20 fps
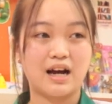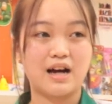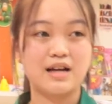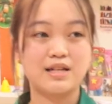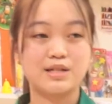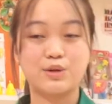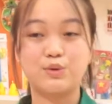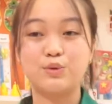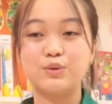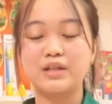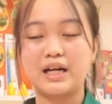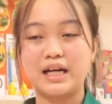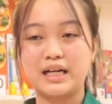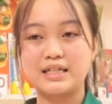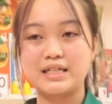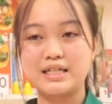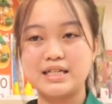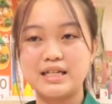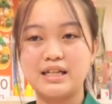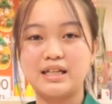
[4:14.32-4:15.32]
school
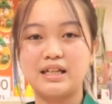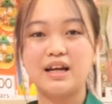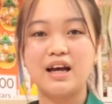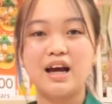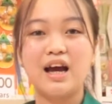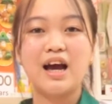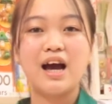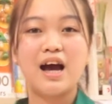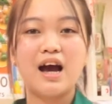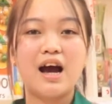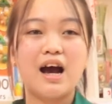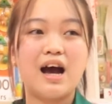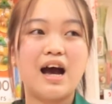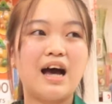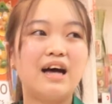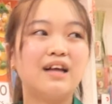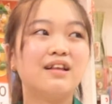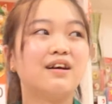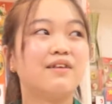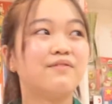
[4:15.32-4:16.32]
canteen.
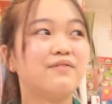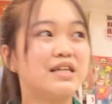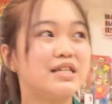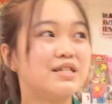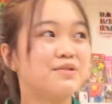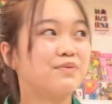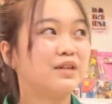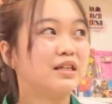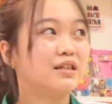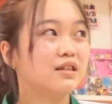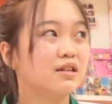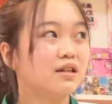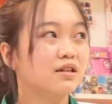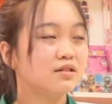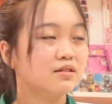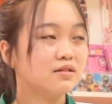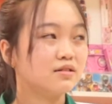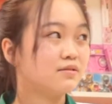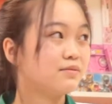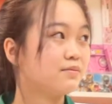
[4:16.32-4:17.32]
I love this
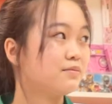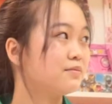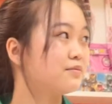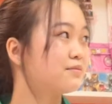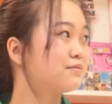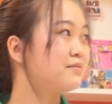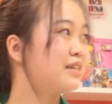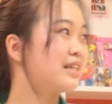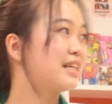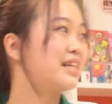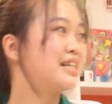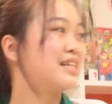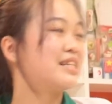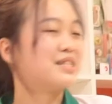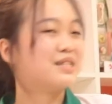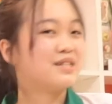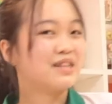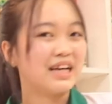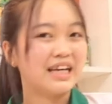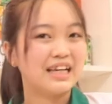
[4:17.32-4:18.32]

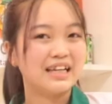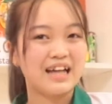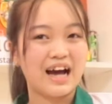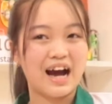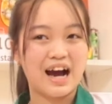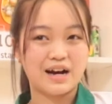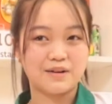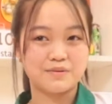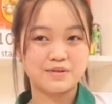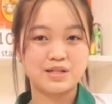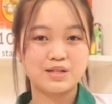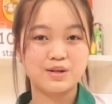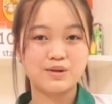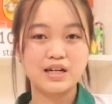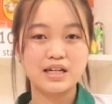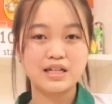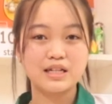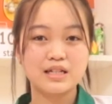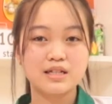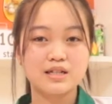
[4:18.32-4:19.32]
because it has
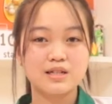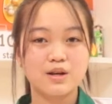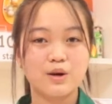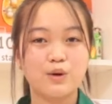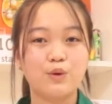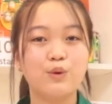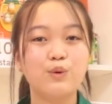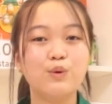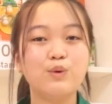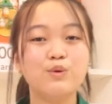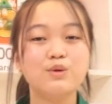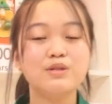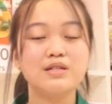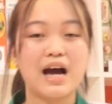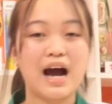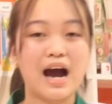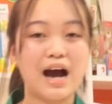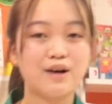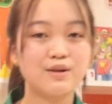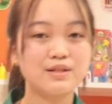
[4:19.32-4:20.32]
students whose
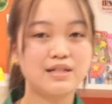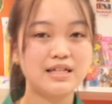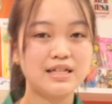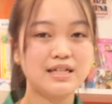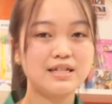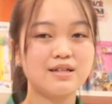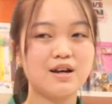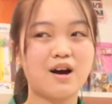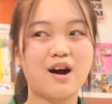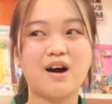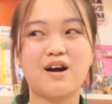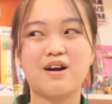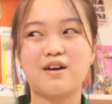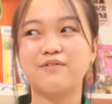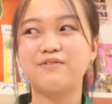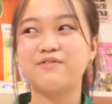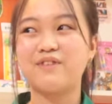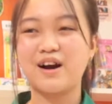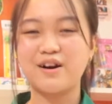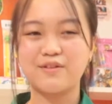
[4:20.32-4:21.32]
houses
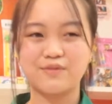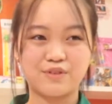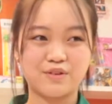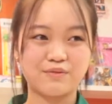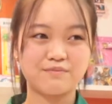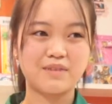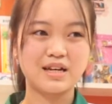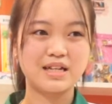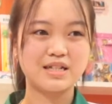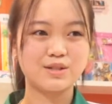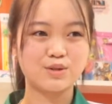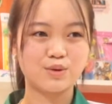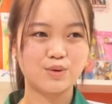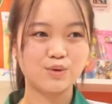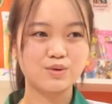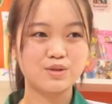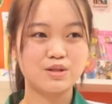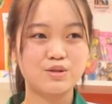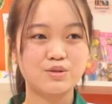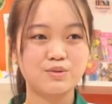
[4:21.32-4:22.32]
are far from my
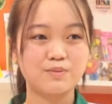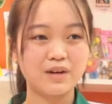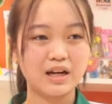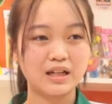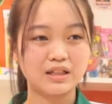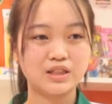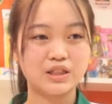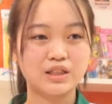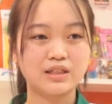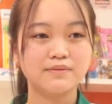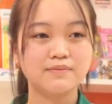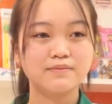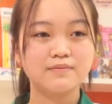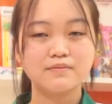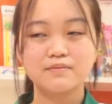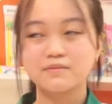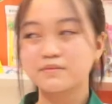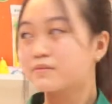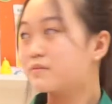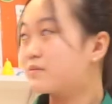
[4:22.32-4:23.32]
school too much.
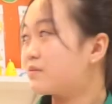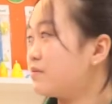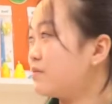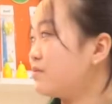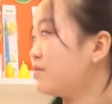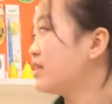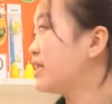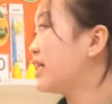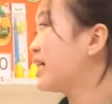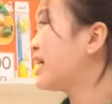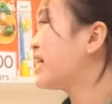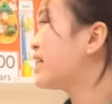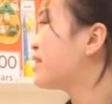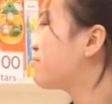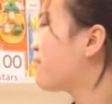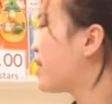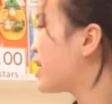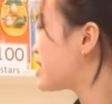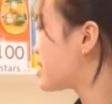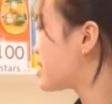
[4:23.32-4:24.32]
And my